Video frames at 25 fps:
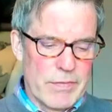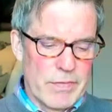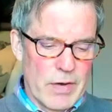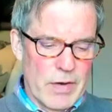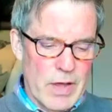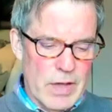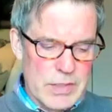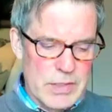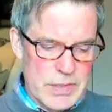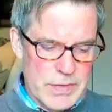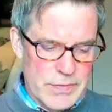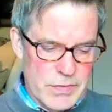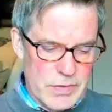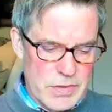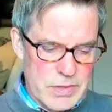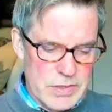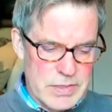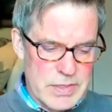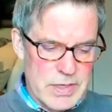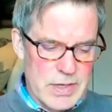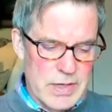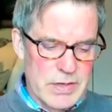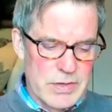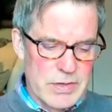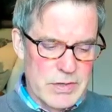philosophers
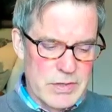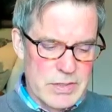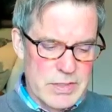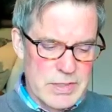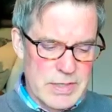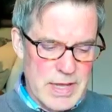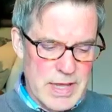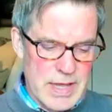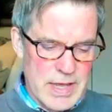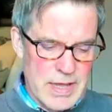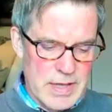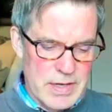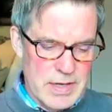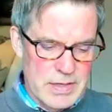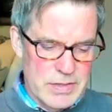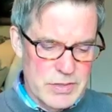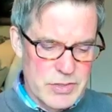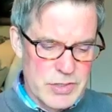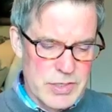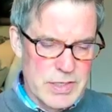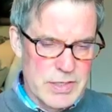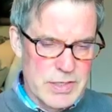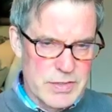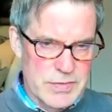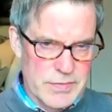to understand
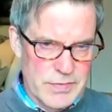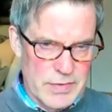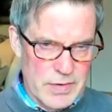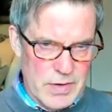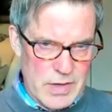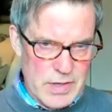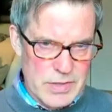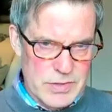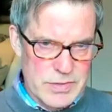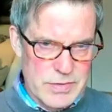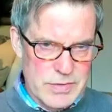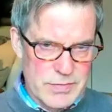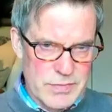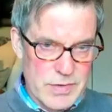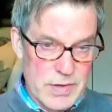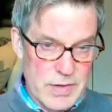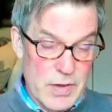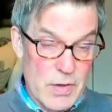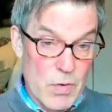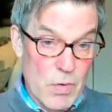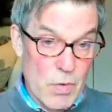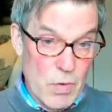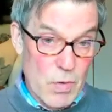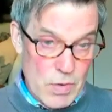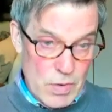Gene's philosophy
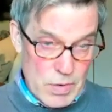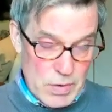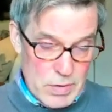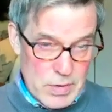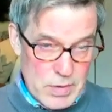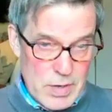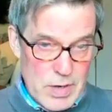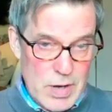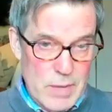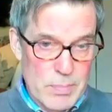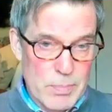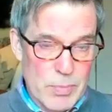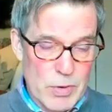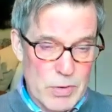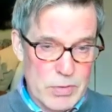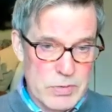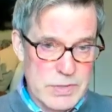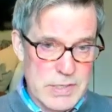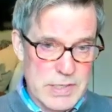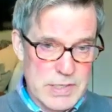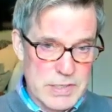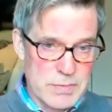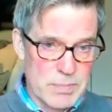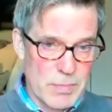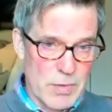or a
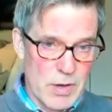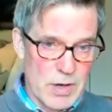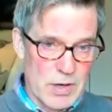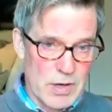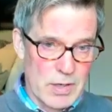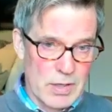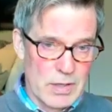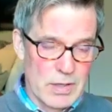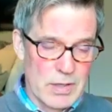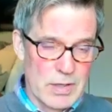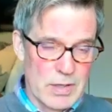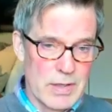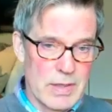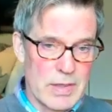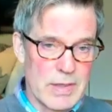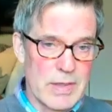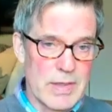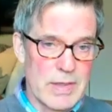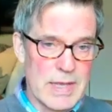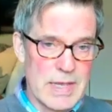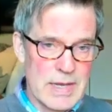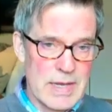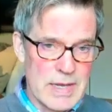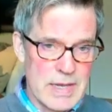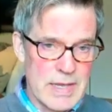process model,
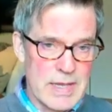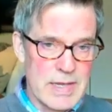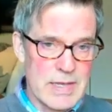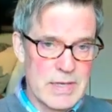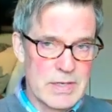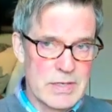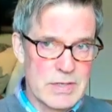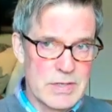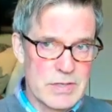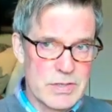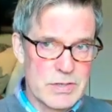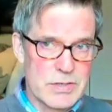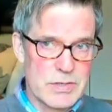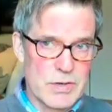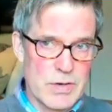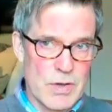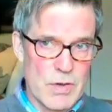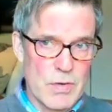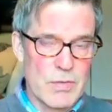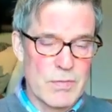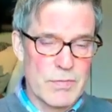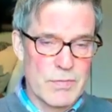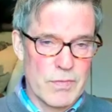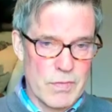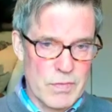they need to
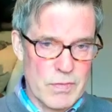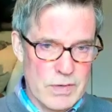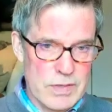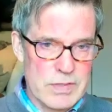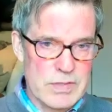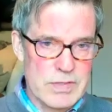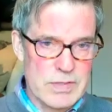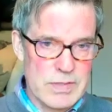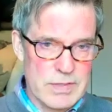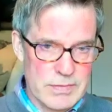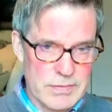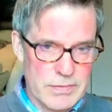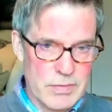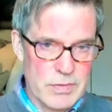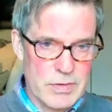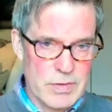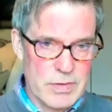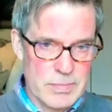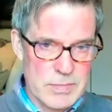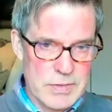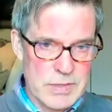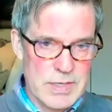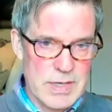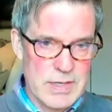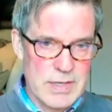know focusing for
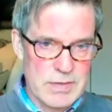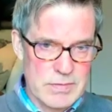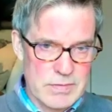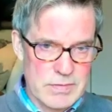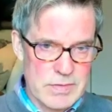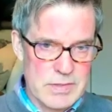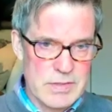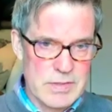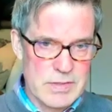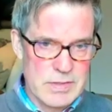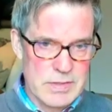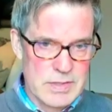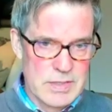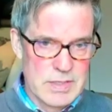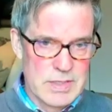themselves.